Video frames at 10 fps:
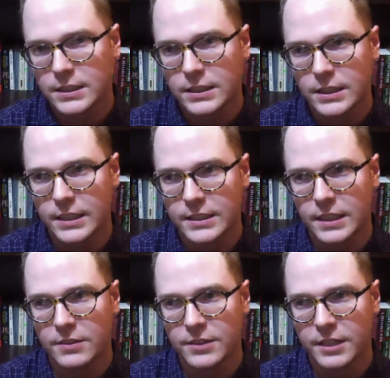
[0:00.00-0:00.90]
That
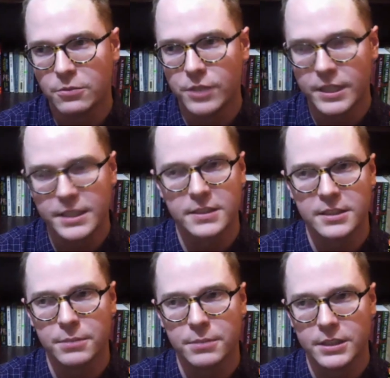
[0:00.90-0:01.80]
sounds outrageously
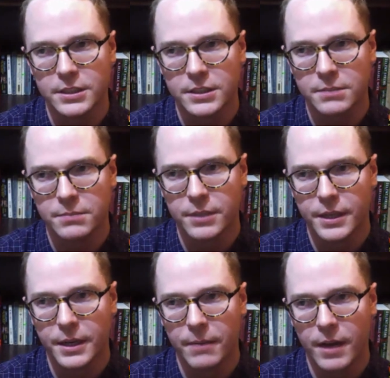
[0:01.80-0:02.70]
pretentious, but
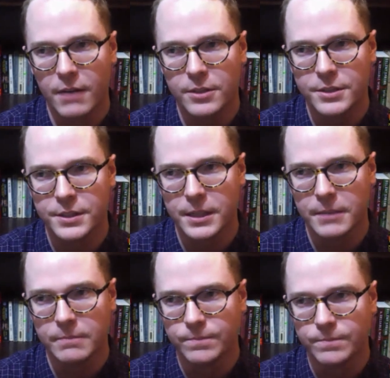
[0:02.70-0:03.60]
um, I was, um,